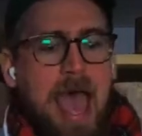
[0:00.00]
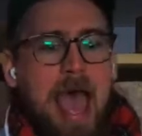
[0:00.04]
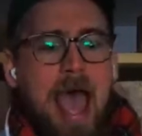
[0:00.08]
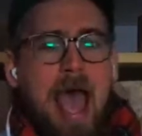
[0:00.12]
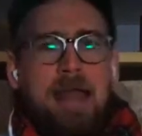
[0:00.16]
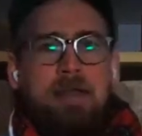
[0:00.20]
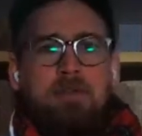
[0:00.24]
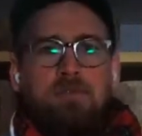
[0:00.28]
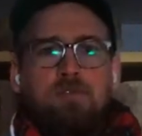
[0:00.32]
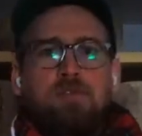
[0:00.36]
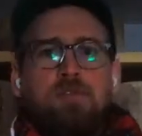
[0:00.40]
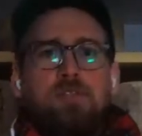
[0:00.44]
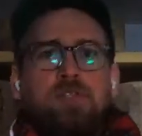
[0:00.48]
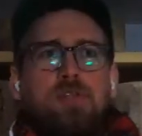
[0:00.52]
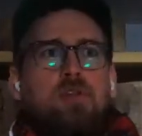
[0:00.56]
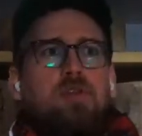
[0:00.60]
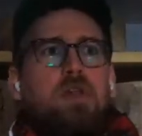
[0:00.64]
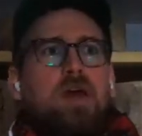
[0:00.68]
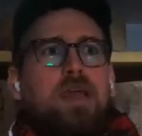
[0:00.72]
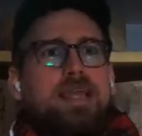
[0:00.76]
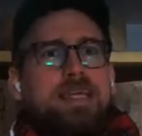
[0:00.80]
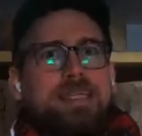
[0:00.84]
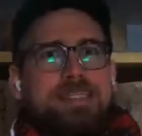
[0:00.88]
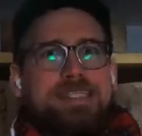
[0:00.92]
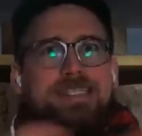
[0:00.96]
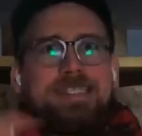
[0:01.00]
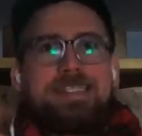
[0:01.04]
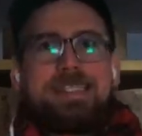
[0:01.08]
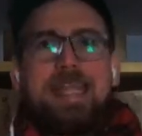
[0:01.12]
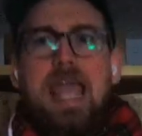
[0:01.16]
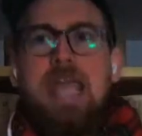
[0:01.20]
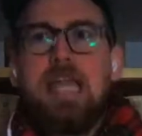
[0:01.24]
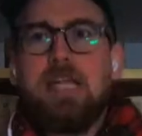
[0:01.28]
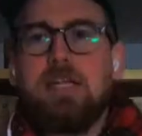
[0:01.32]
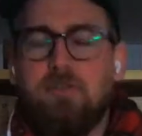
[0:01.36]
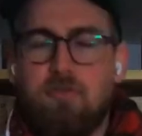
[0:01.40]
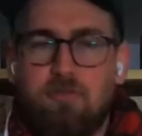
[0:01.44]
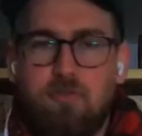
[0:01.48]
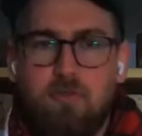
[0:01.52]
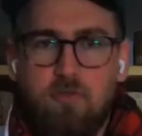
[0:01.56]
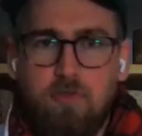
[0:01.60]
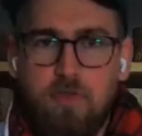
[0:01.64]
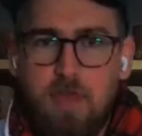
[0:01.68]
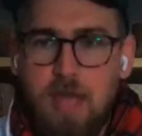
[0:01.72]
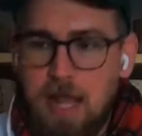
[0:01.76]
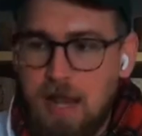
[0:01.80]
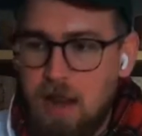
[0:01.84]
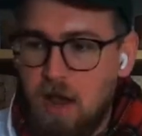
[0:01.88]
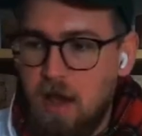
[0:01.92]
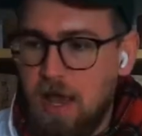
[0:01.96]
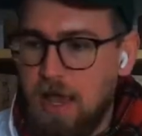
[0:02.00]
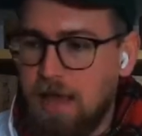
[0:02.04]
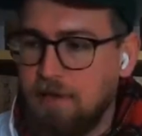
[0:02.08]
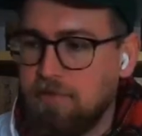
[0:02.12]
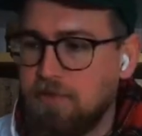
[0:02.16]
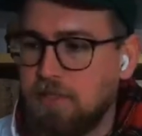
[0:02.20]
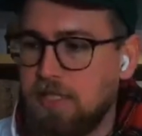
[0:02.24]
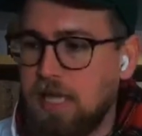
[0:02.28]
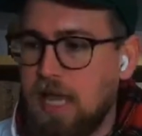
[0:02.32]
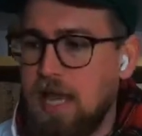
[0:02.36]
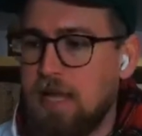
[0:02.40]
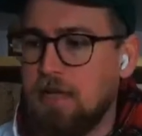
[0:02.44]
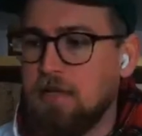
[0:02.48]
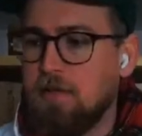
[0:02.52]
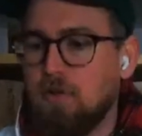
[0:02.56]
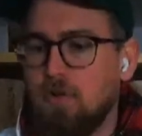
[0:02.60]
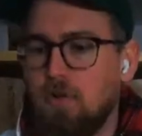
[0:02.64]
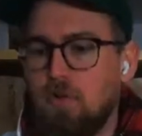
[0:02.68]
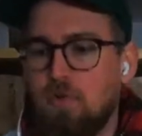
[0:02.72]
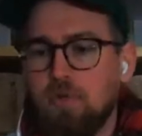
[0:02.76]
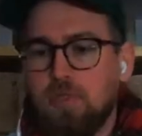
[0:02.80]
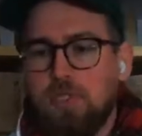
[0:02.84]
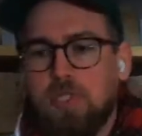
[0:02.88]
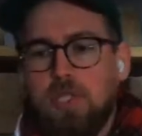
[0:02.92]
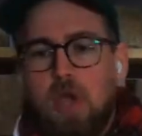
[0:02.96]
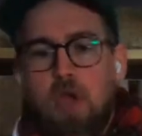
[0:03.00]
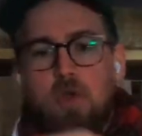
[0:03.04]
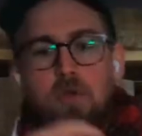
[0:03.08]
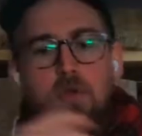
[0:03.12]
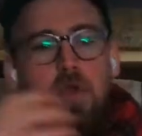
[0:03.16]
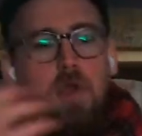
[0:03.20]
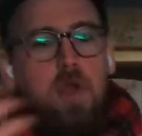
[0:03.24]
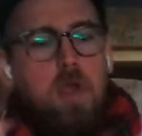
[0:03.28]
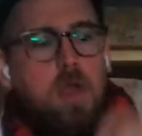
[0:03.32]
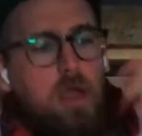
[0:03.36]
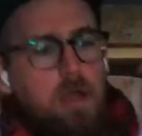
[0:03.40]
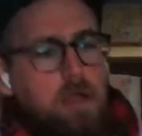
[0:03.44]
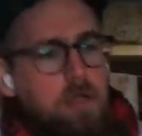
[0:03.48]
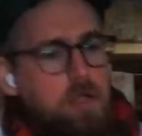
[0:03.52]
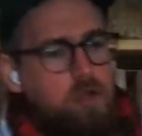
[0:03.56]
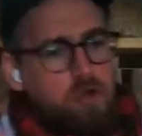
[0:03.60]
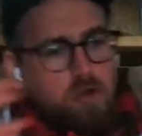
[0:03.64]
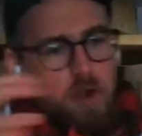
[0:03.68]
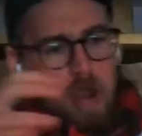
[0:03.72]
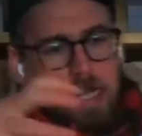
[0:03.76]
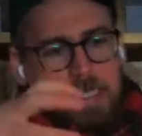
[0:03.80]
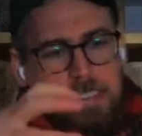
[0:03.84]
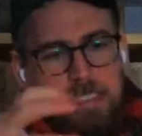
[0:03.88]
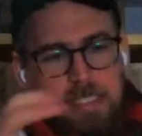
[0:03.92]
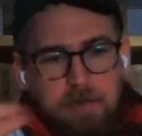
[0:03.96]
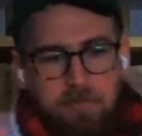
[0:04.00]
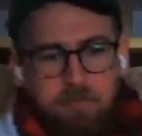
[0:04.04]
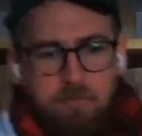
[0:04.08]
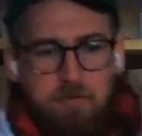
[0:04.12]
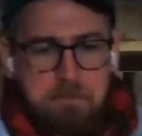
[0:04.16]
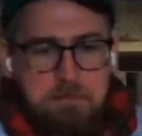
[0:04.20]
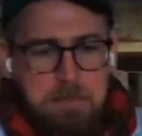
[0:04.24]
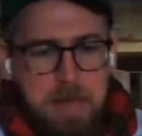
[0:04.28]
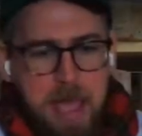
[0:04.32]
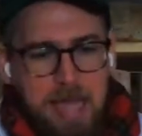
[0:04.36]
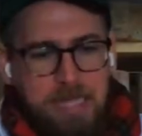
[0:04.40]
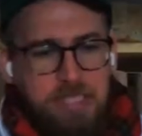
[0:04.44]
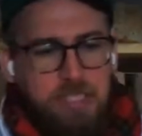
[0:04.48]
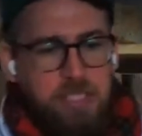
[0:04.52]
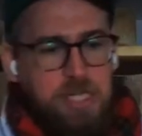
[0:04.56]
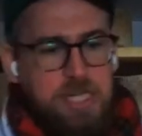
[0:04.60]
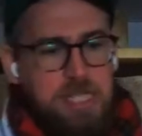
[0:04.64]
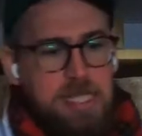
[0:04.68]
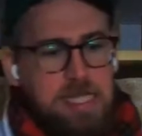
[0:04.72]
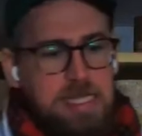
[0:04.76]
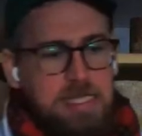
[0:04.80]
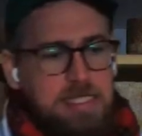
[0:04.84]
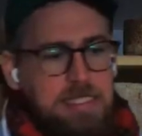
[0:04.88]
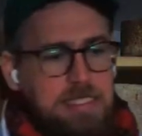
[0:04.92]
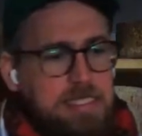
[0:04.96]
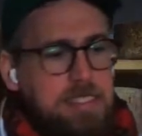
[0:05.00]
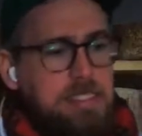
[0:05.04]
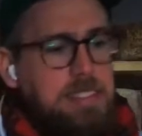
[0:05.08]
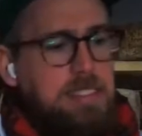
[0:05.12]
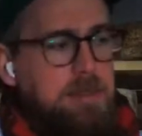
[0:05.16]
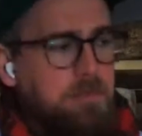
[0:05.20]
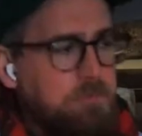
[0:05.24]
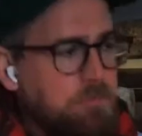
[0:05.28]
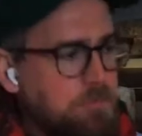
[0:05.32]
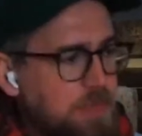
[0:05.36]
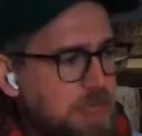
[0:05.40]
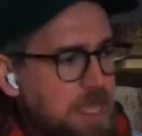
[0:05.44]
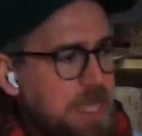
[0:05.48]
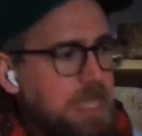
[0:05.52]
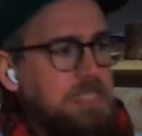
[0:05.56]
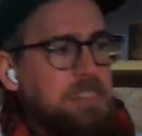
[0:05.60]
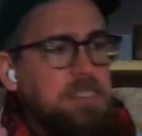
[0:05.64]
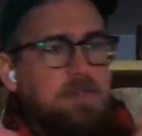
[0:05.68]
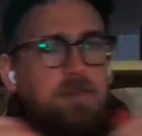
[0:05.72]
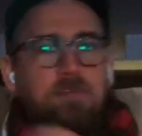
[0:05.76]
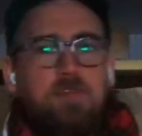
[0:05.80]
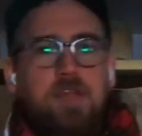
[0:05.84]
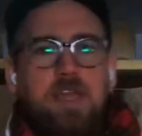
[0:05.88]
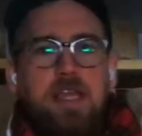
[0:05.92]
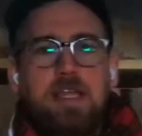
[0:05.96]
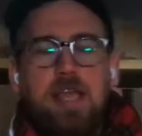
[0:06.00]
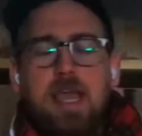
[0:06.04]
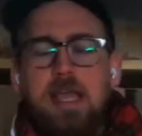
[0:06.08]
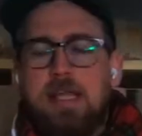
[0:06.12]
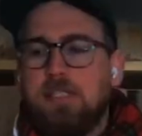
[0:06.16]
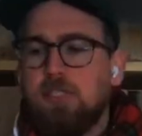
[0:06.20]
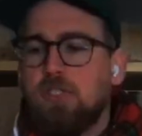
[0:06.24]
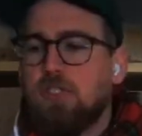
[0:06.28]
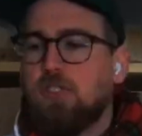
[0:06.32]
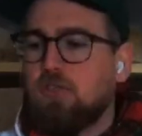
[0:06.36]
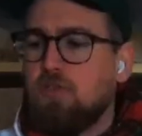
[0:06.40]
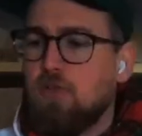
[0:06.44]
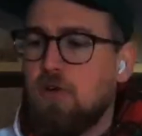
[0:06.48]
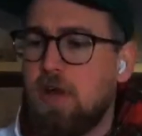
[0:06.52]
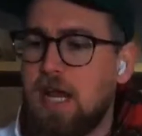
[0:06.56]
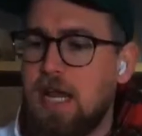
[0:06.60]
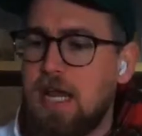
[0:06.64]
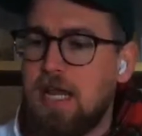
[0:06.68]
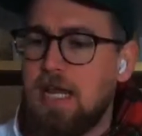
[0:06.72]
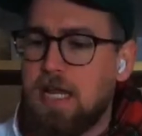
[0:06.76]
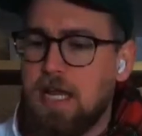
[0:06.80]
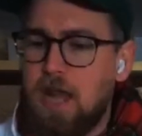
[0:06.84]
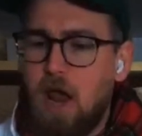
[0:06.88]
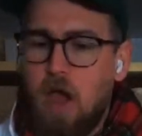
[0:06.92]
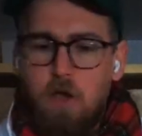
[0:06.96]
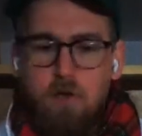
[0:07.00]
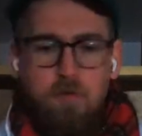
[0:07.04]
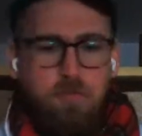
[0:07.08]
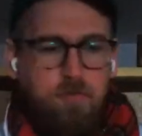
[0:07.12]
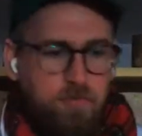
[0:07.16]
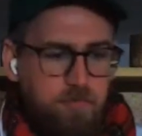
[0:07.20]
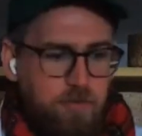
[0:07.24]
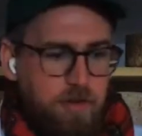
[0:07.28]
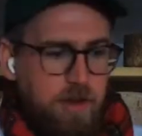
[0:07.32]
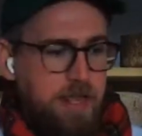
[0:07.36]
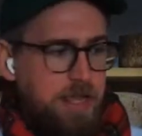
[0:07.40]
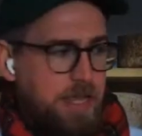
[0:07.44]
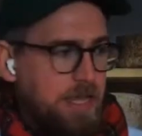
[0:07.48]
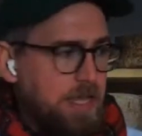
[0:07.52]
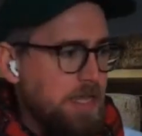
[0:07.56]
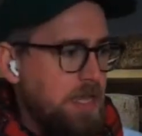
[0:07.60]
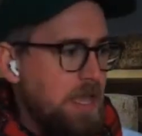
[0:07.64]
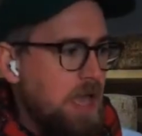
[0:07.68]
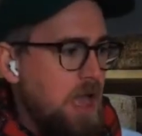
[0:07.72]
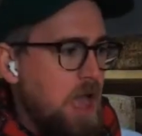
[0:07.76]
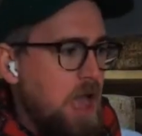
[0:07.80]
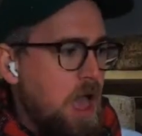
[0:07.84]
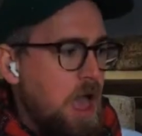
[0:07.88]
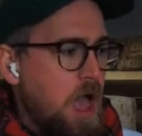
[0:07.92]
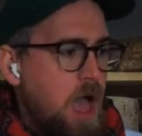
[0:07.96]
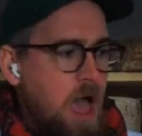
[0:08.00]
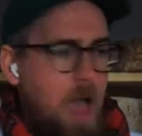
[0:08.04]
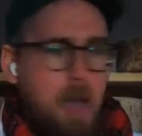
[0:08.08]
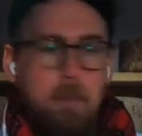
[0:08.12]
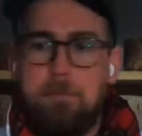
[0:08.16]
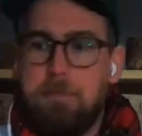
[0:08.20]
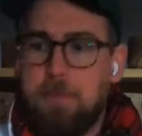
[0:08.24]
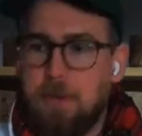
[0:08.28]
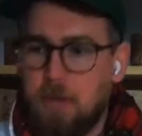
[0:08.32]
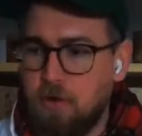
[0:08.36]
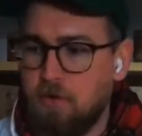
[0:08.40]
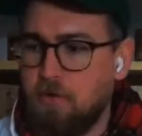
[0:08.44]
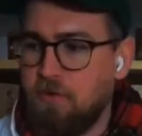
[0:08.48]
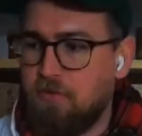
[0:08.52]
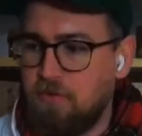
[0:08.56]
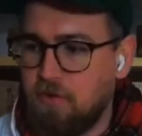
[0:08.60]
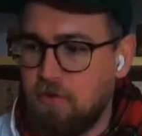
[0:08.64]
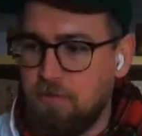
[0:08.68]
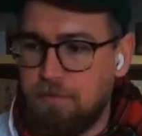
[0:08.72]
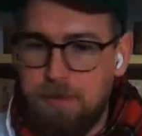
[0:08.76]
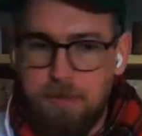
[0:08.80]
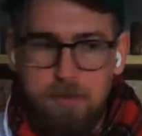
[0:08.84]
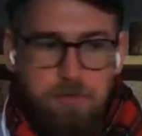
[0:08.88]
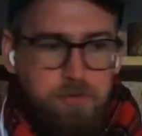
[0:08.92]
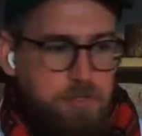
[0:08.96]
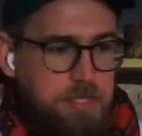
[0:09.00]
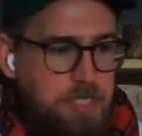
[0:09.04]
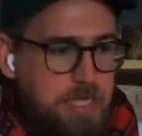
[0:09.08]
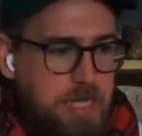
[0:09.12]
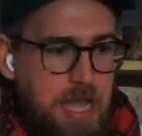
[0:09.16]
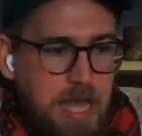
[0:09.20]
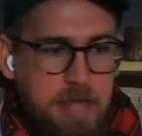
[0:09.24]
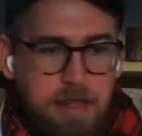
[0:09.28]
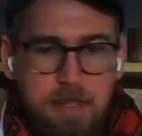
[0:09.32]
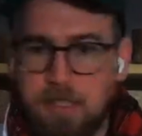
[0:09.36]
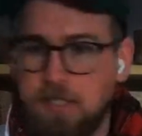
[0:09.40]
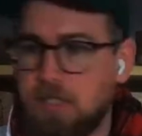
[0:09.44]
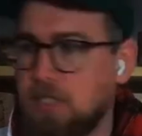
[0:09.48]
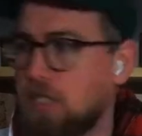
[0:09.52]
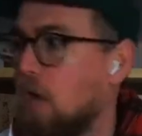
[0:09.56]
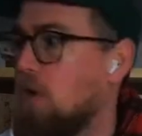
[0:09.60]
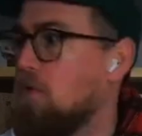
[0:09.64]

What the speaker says: and also like a stage through their lives, and also create different matches and some things of intrigue, and hopefully a beautiful board together. So,